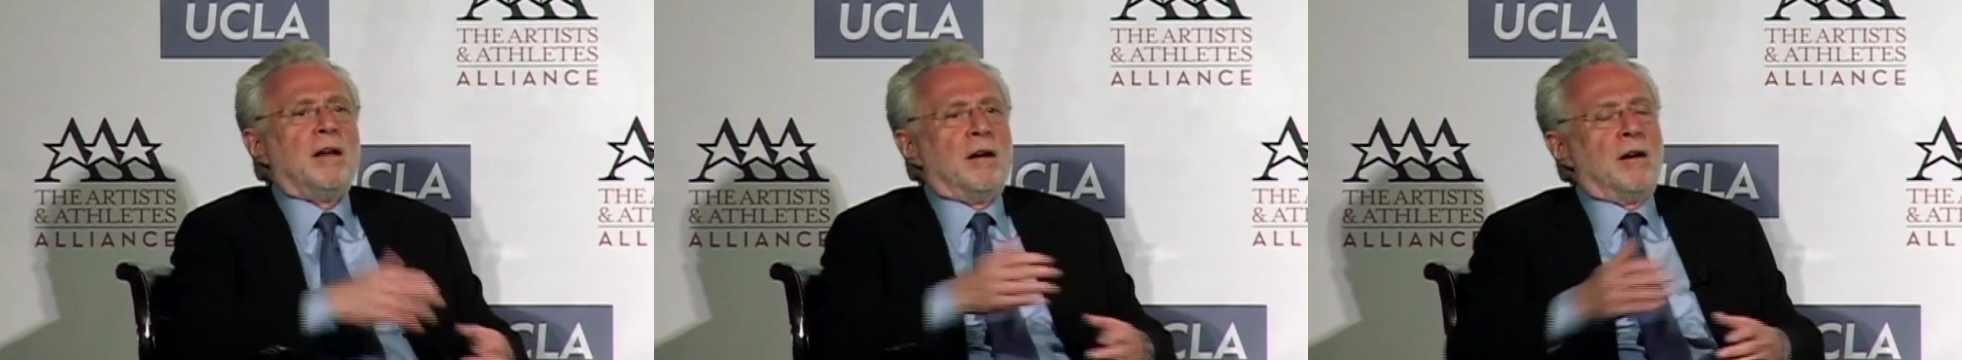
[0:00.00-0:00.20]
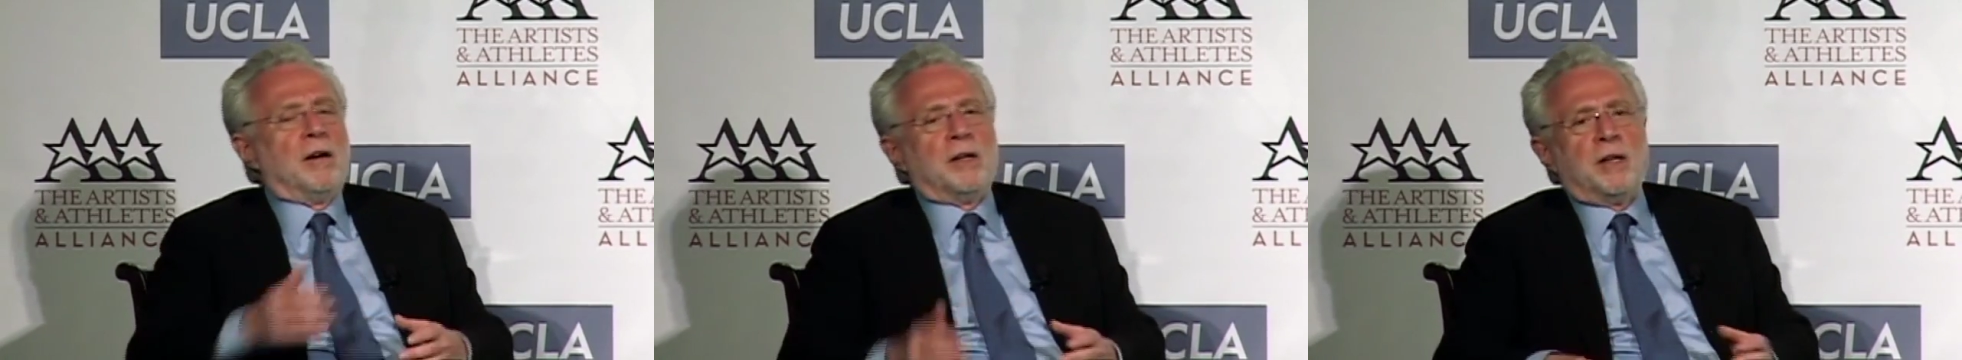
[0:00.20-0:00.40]

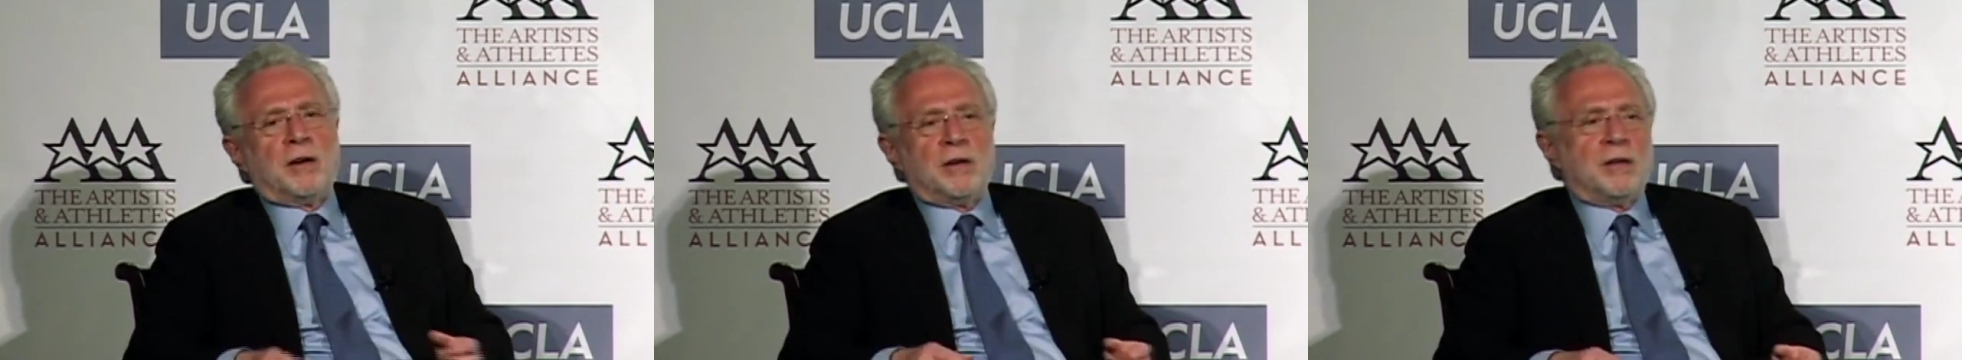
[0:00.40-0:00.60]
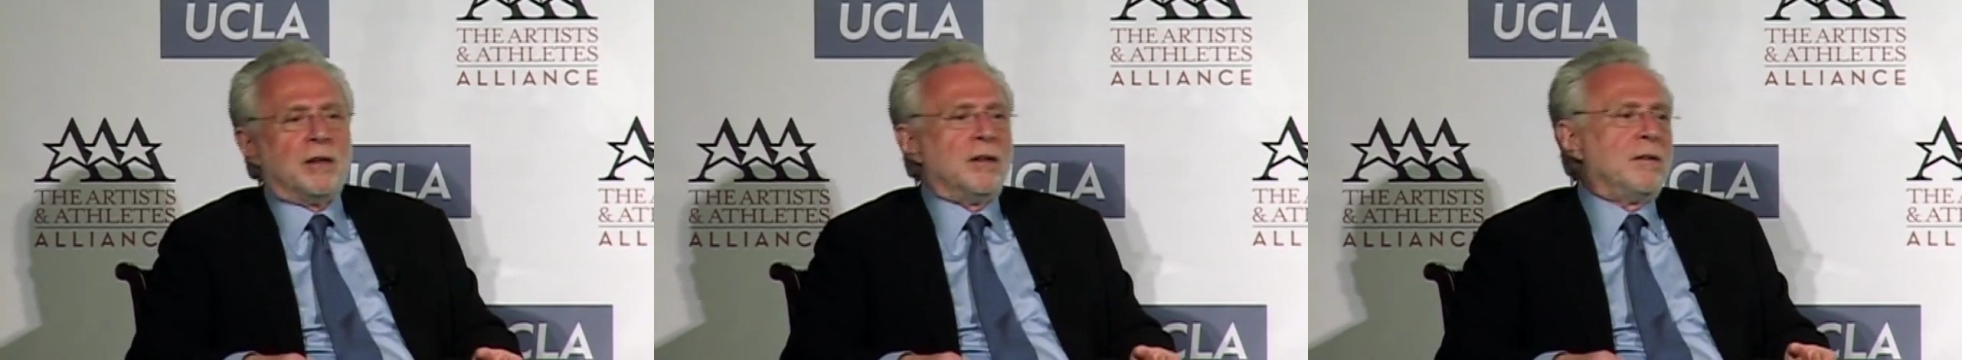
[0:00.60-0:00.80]
oh,
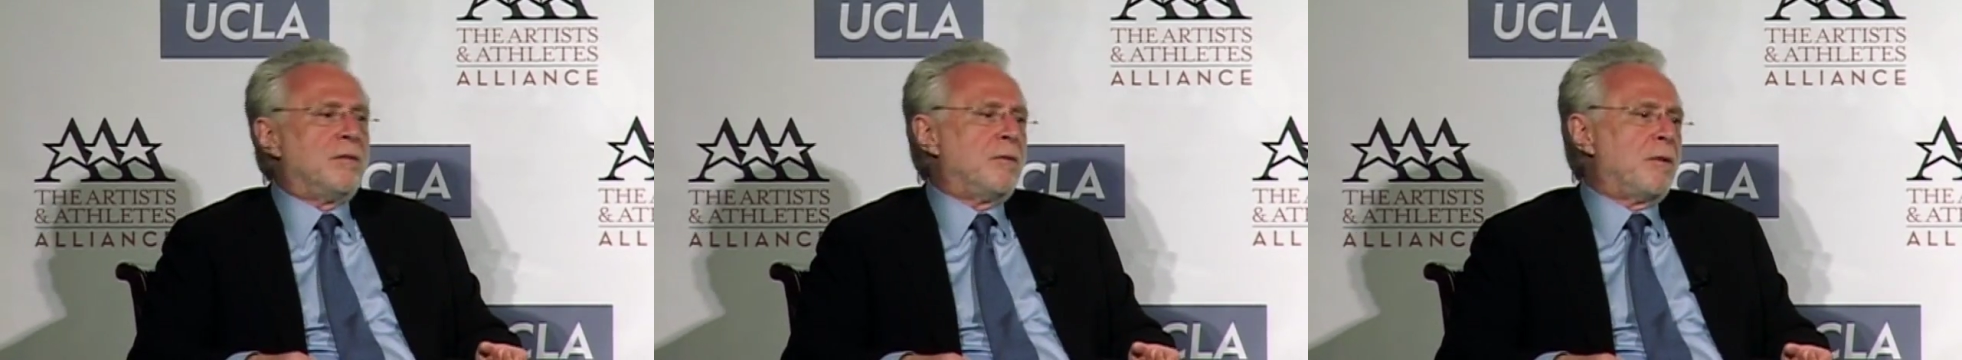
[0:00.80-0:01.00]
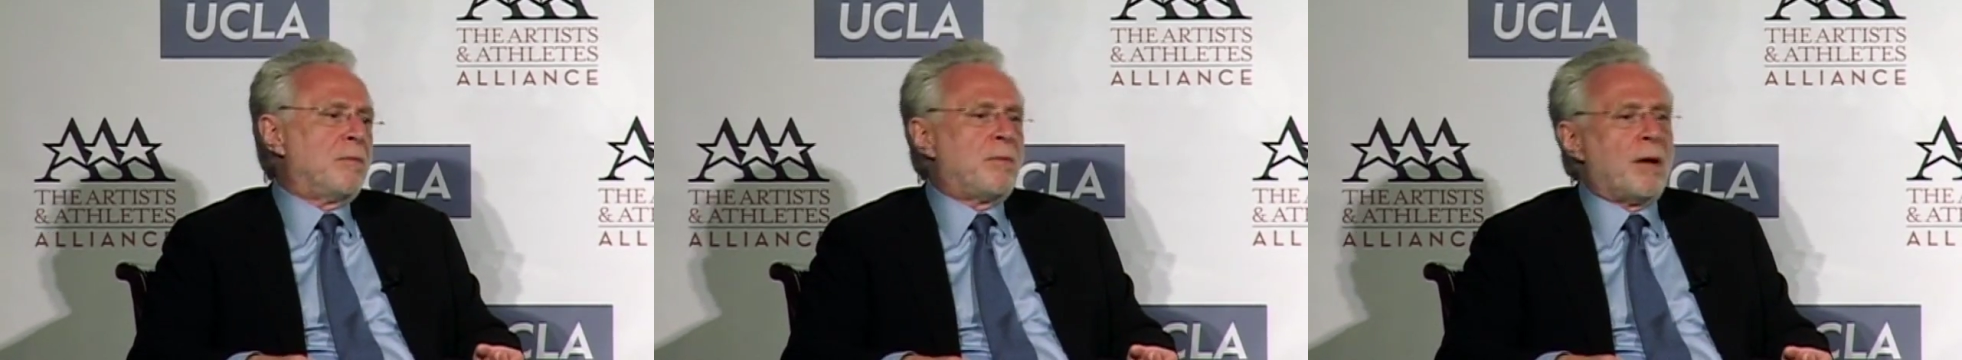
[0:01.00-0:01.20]
you're a
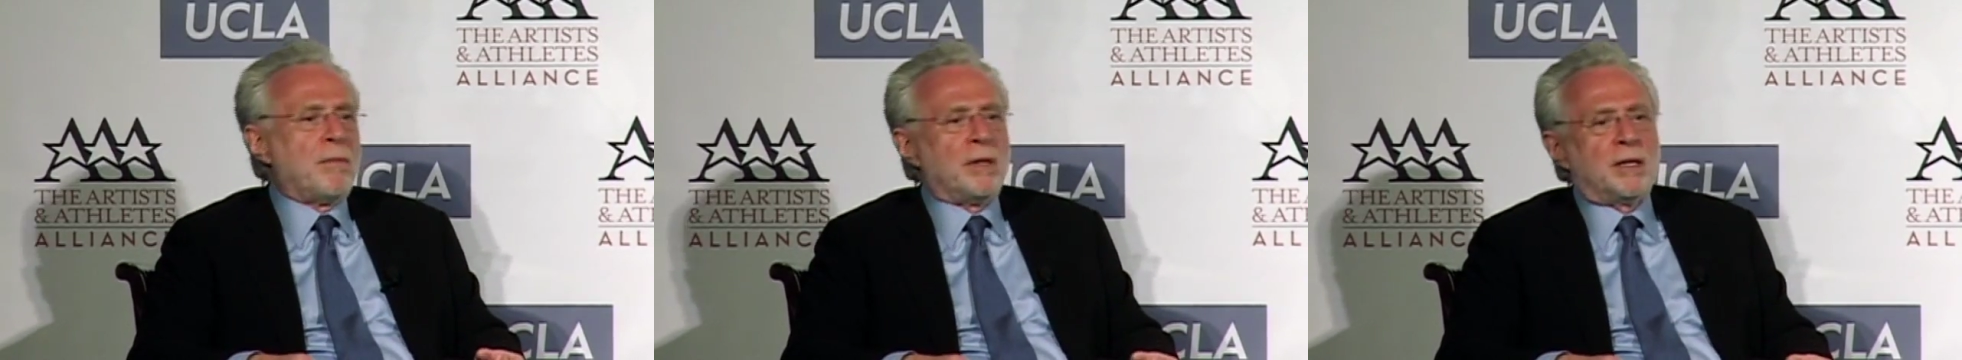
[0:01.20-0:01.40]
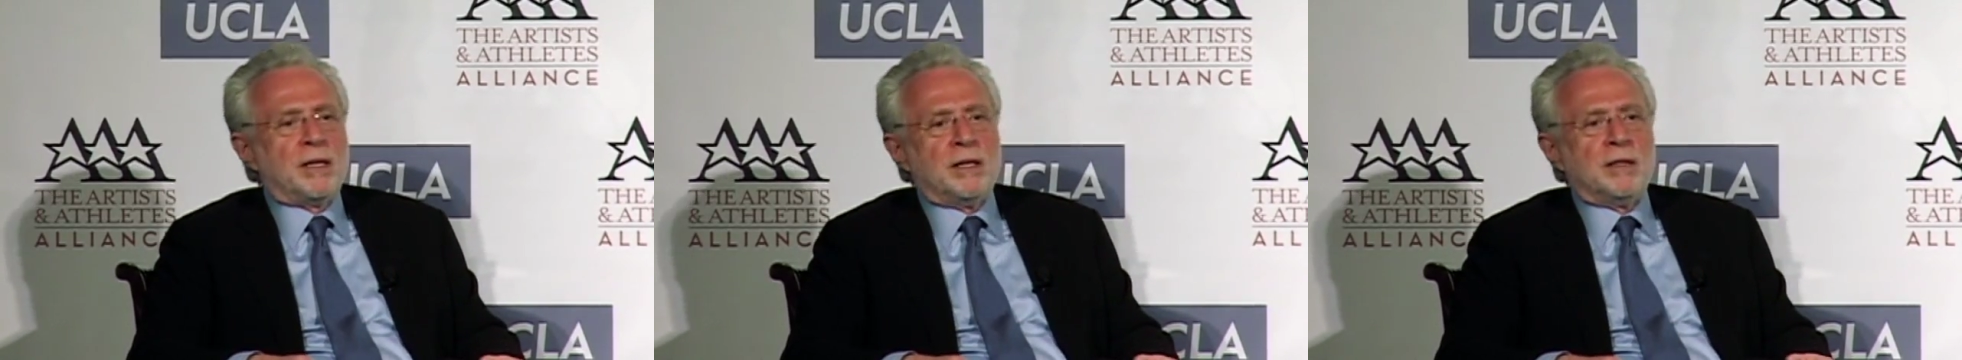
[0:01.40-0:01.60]

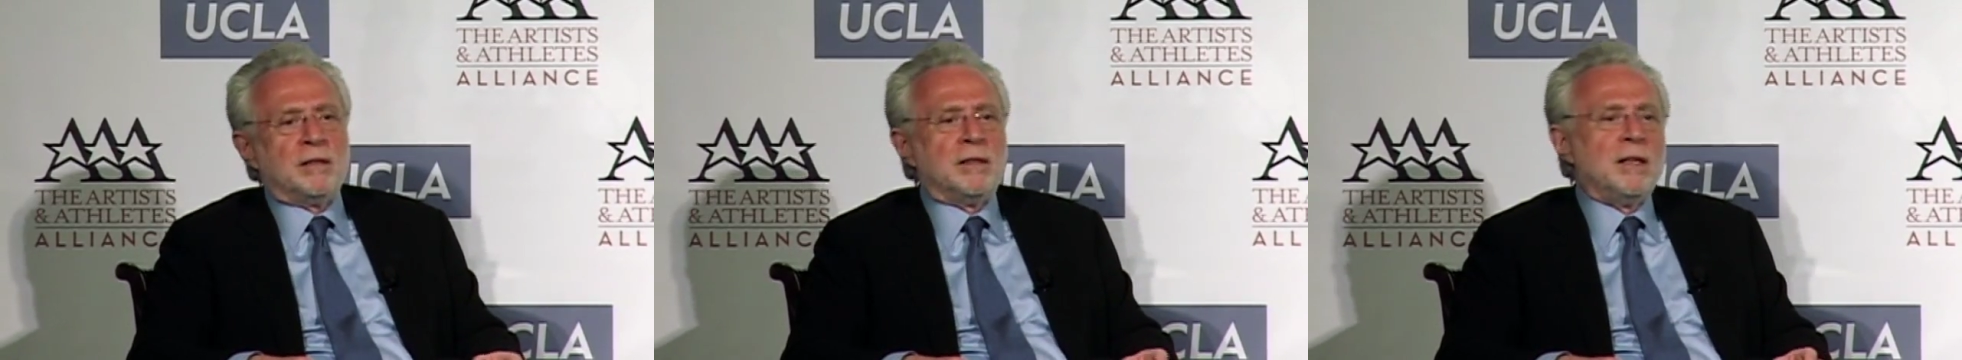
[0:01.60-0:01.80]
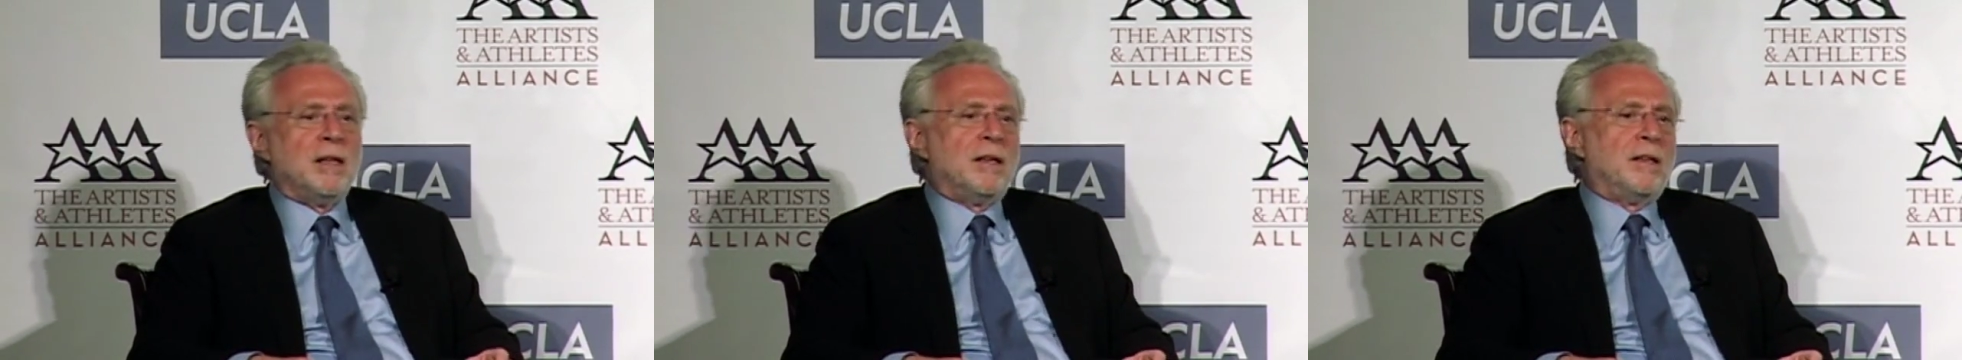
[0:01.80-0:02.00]

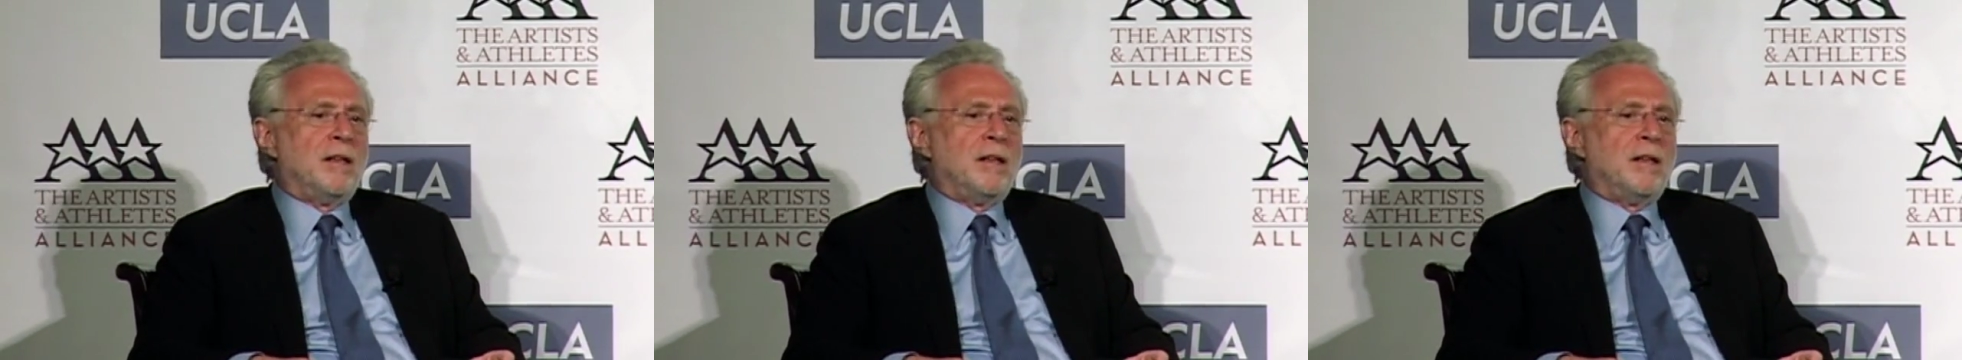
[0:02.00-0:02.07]
Republican,